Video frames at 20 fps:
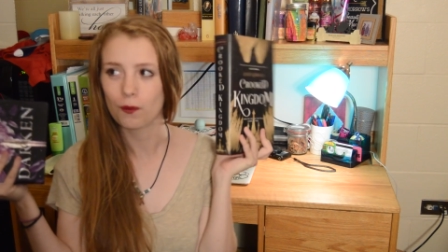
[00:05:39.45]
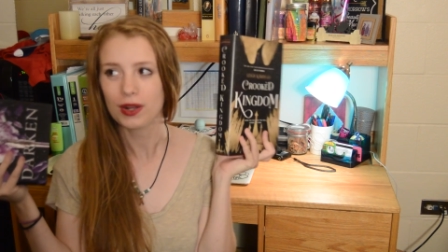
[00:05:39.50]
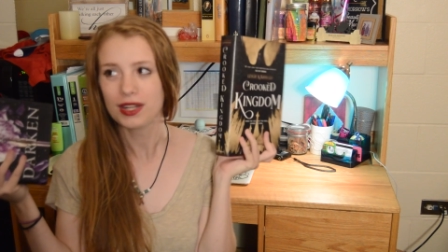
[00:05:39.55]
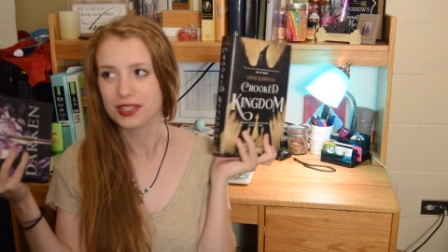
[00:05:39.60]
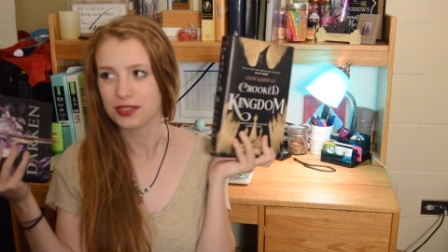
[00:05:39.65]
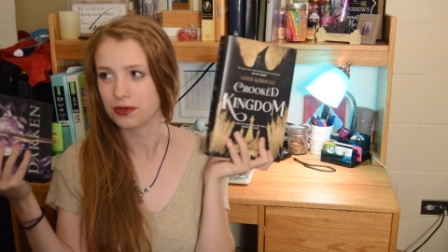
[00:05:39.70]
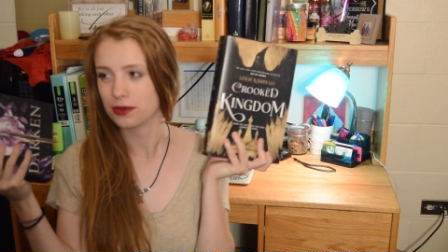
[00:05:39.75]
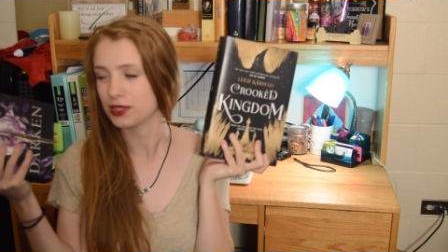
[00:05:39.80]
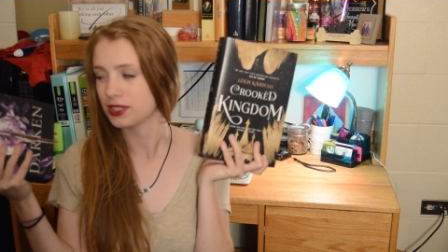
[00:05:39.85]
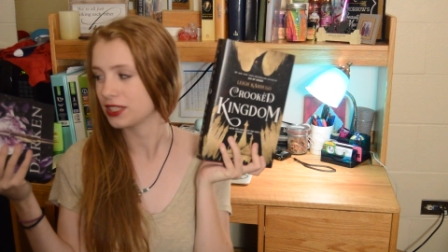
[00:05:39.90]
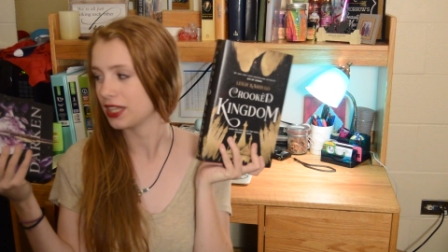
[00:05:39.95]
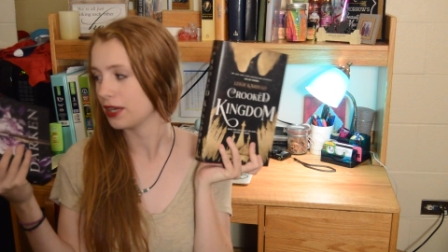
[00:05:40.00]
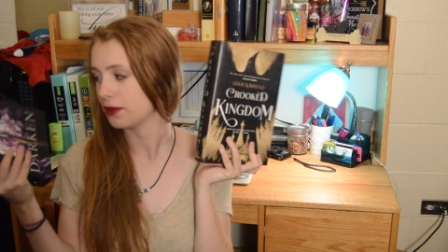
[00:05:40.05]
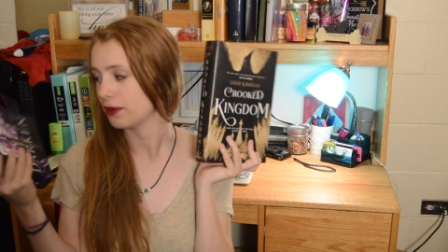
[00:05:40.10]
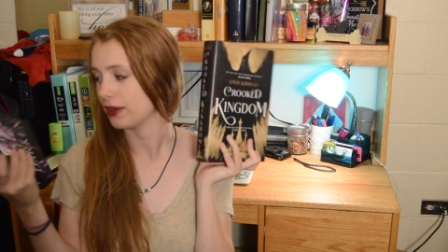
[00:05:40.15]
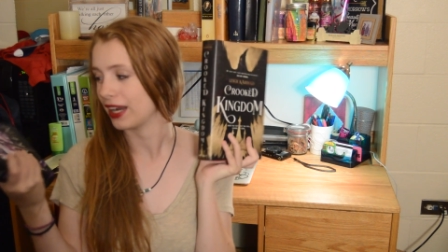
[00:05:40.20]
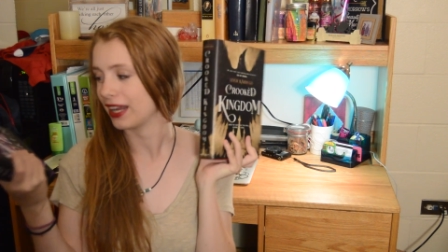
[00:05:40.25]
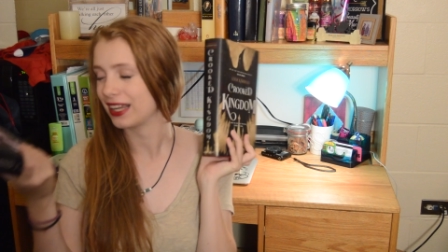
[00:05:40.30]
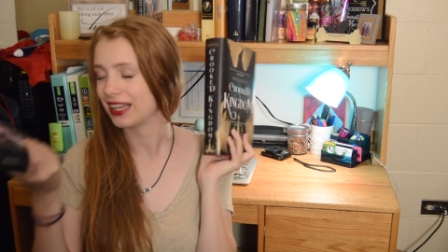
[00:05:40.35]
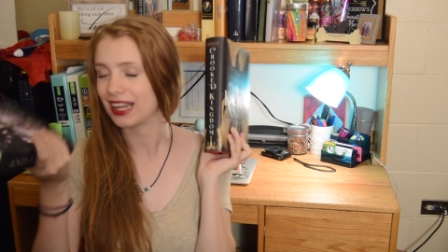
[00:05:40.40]
Which one should I
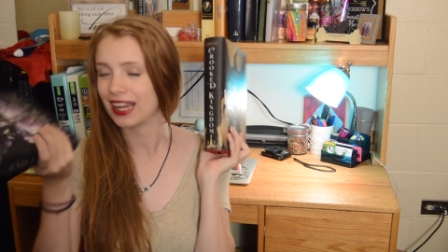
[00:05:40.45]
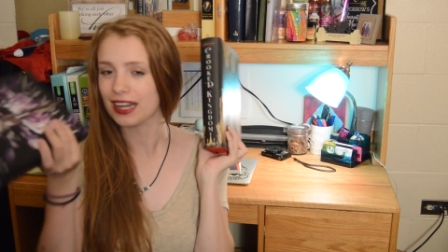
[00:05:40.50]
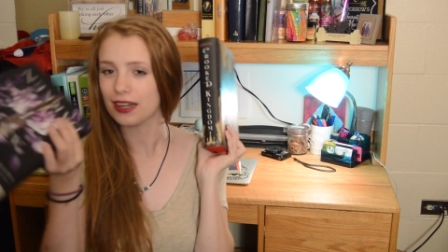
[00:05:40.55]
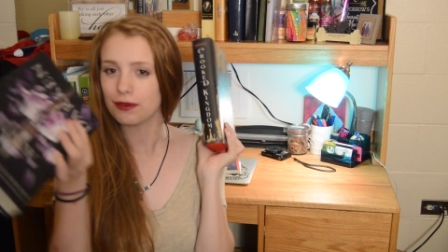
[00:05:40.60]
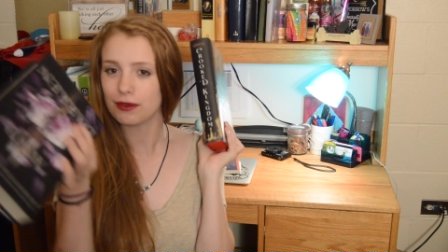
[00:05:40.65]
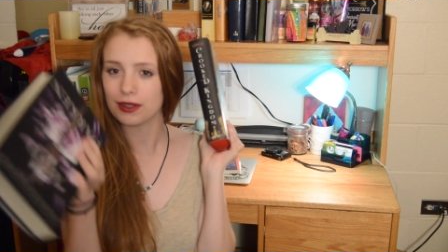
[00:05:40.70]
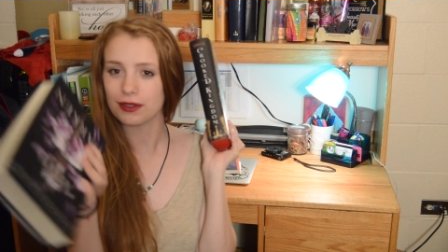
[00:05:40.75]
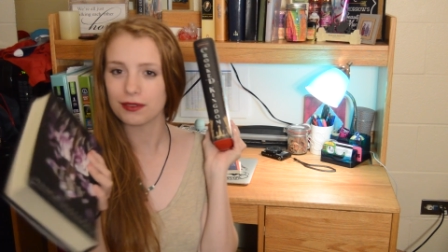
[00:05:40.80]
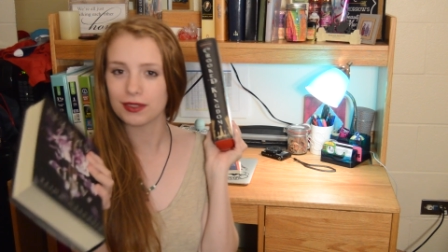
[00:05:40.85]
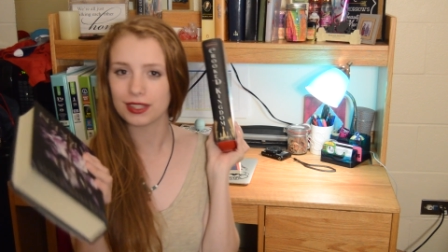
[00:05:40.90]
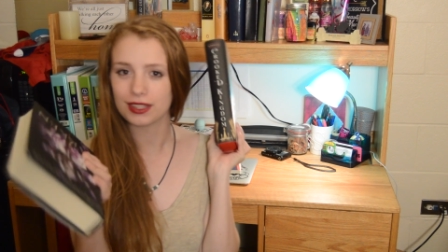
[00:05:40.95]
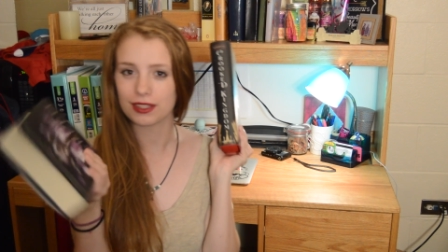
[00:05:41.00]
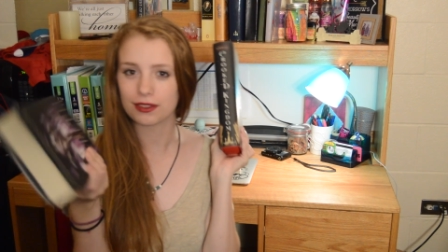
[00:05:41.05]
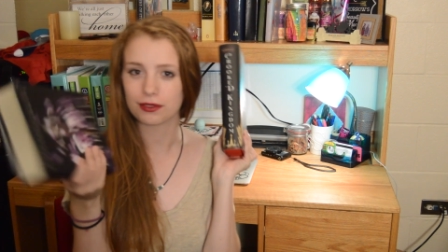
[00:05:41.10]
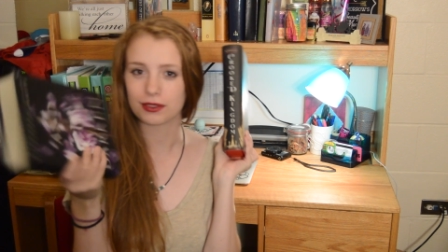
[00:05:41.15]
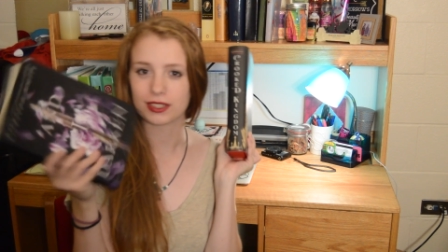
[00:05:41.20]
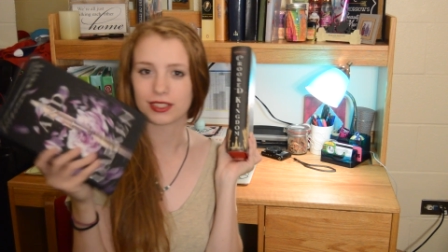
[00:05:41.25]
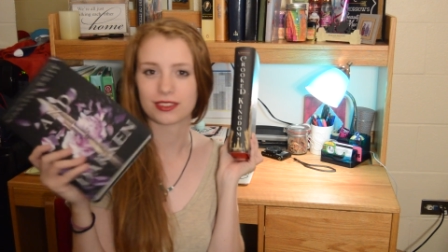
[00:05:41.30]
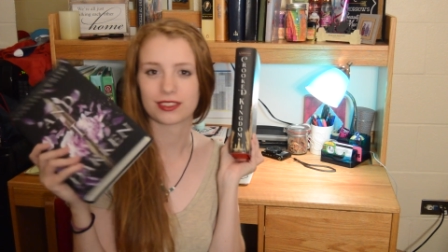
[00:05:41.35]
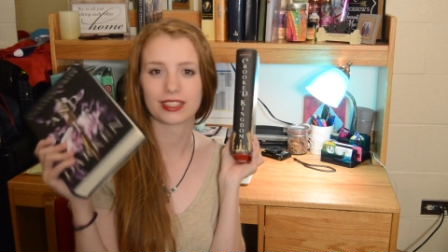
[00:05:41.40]
read? I kind of want to read
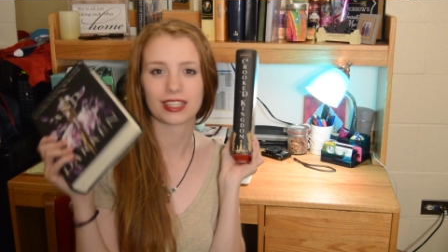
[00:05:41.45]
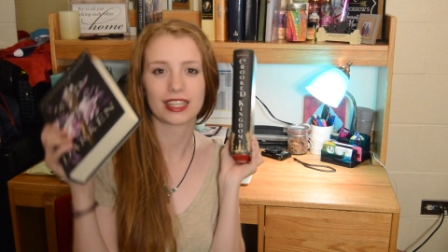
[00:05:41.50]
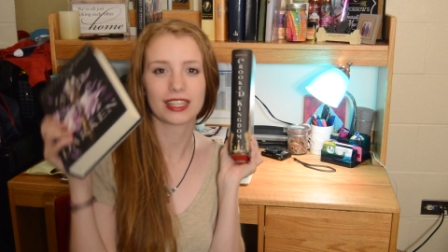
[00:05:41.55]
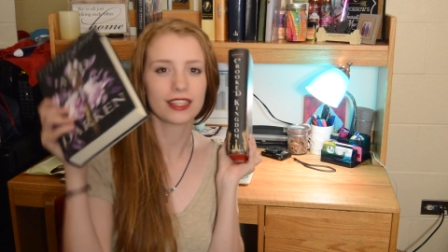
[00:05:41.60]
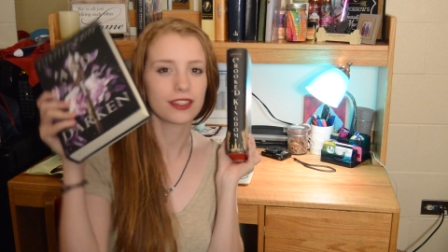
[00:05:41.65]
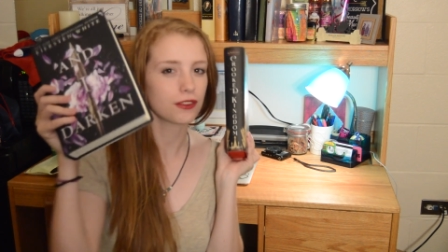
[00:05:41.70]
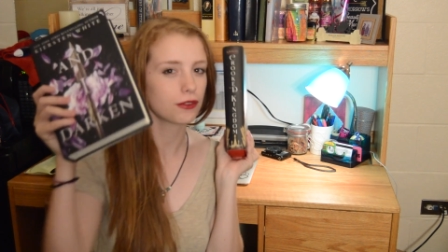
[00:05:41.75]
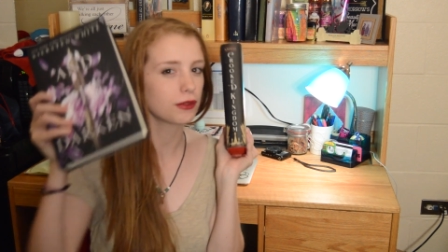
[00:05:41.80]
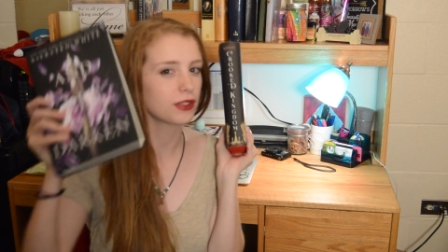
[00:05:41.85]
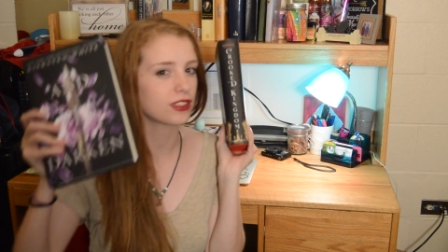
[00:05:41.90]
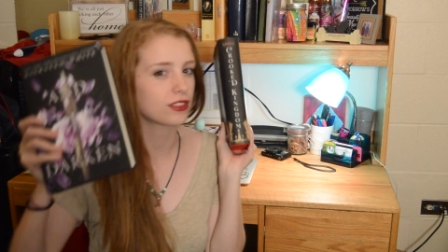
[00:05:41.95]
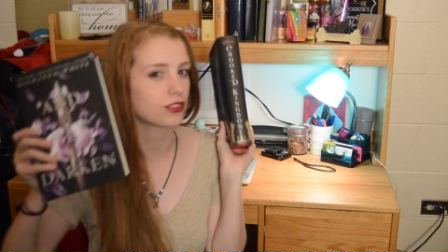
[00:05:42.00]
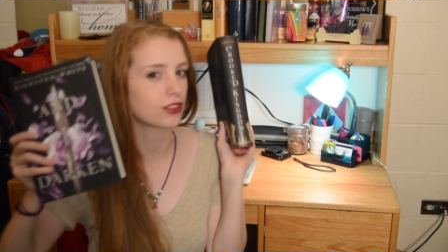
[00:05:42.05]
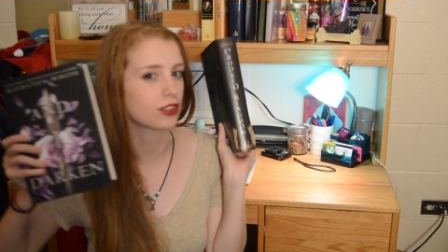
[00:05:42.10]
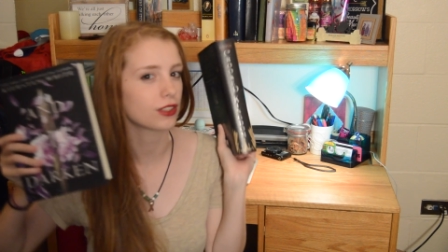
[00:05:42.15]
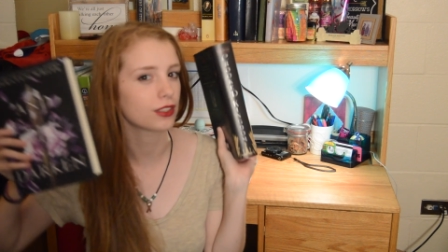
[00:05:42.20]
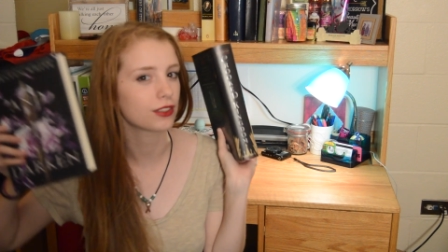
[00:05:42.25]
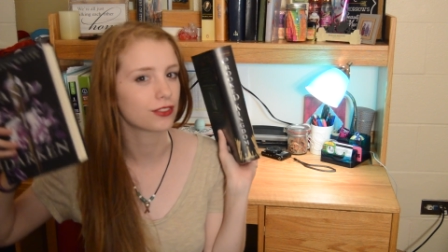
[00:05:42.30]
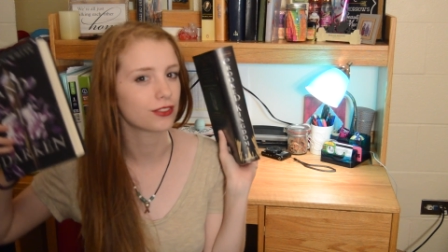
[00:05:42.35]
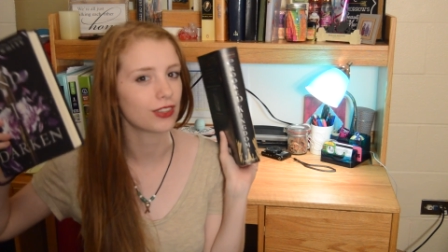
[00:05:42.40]
this one because it kind of gives me a
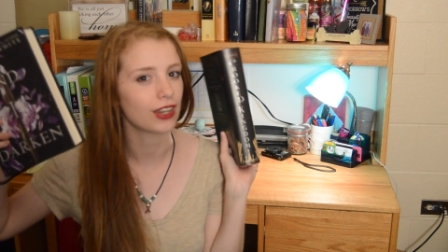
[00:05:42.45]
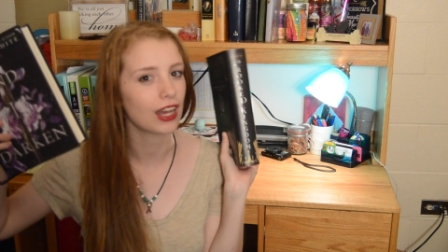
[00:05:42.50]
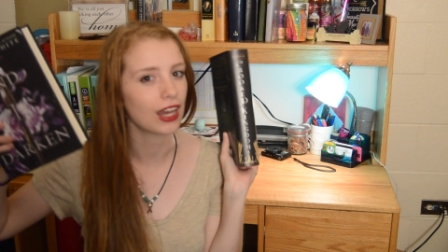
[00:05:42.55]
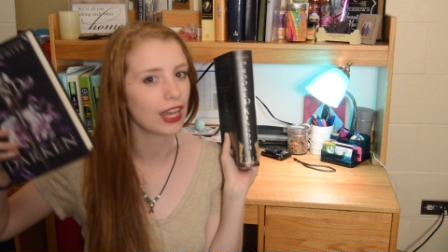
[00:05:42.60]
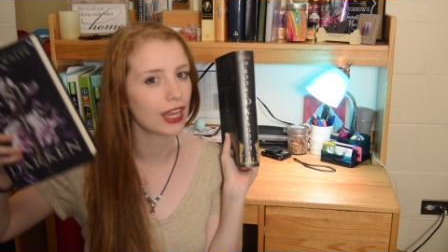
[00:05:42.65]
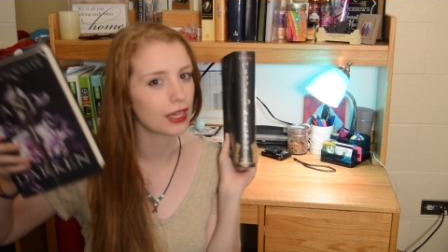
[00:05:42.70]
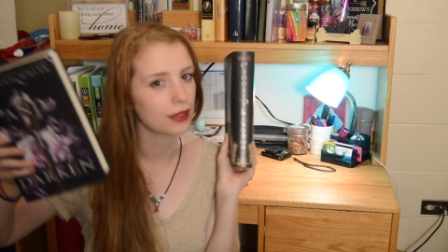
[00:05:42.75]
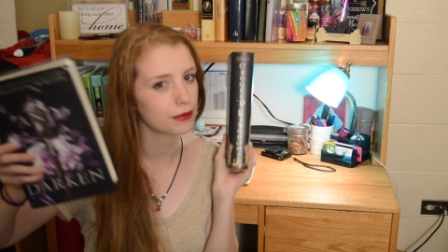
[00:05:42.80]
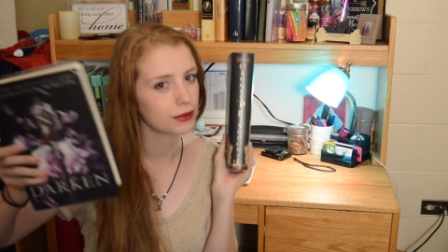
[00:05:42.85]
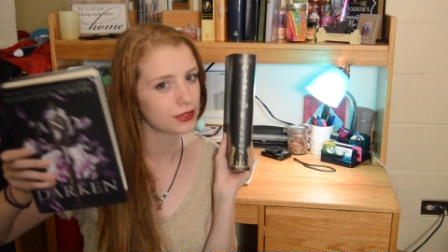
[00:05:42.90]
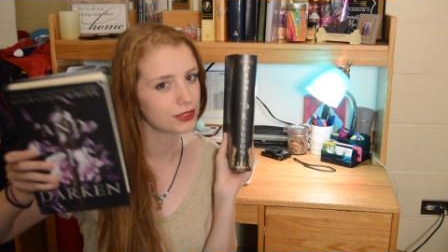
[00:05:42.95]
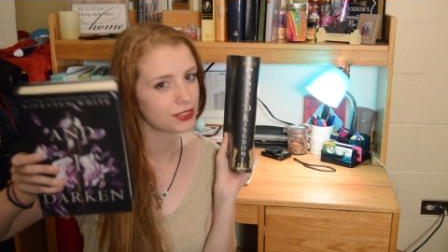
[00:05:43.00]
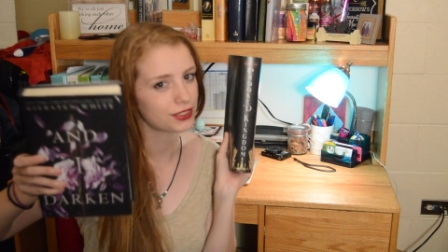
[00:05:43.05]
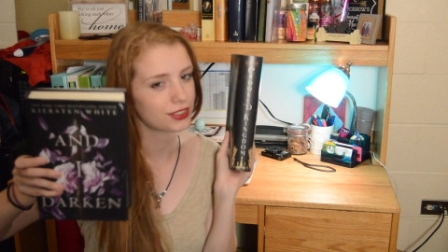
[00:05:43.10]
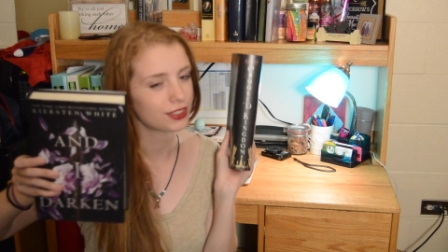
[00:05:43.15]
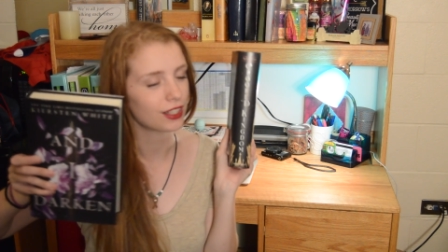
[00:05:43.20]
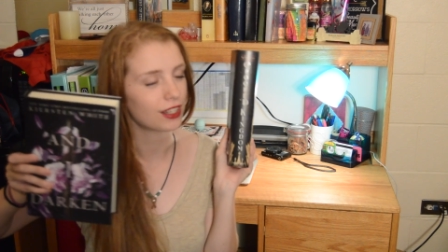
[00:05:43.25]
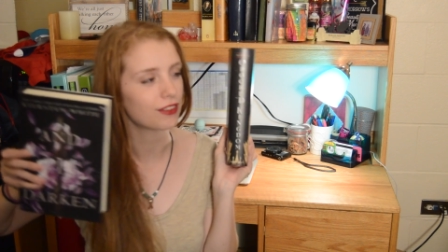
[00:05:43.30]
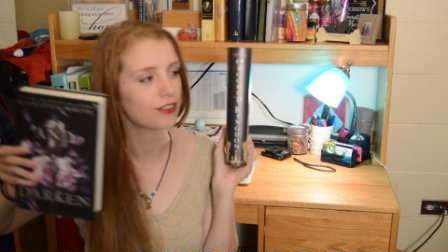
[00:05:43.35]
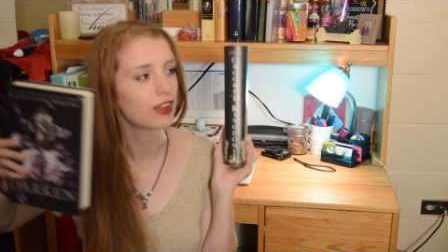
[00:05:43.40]
dark vibe and
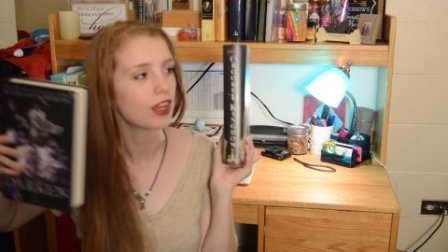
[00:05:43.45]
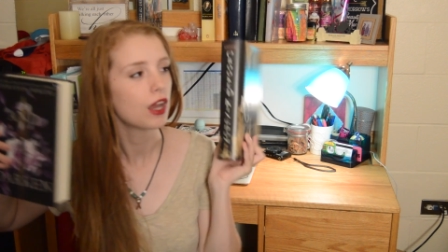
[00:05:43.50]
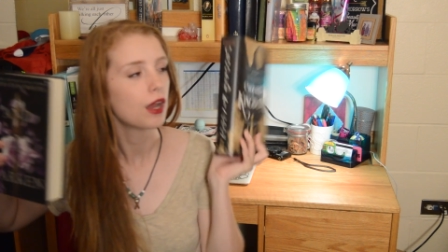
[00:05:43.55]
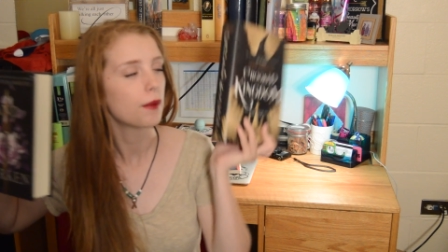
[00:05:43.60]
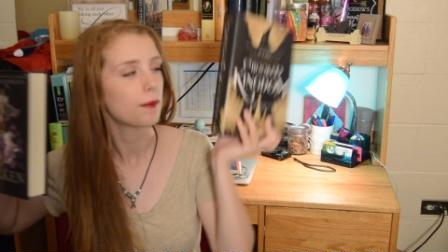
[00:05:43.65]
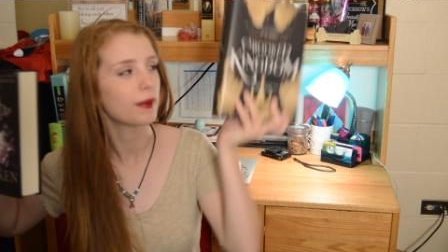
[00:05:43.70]
stuff,